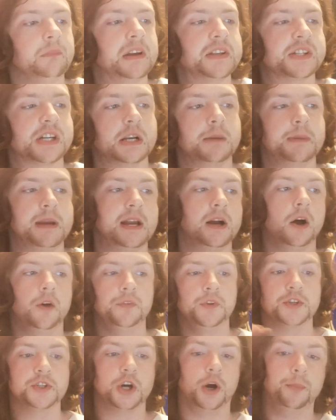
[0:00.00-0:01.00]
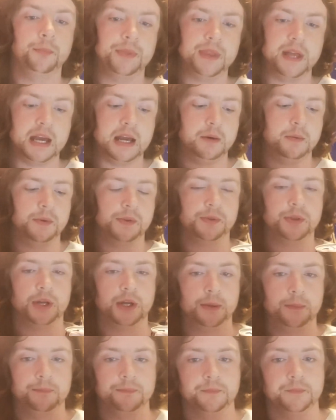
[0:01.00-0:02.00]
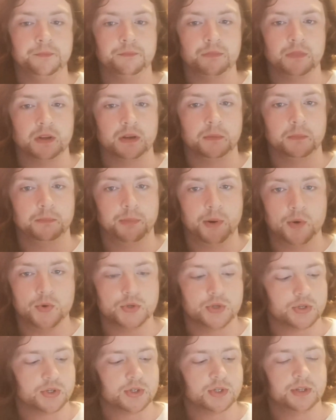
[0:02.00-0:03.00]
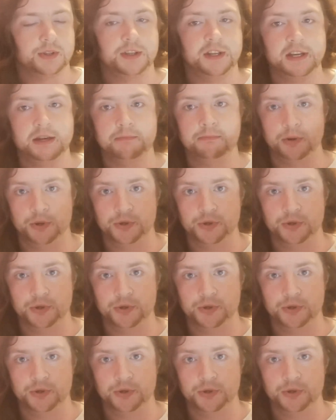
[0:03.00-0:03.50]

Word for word: It's going to be on the top there with Boss, the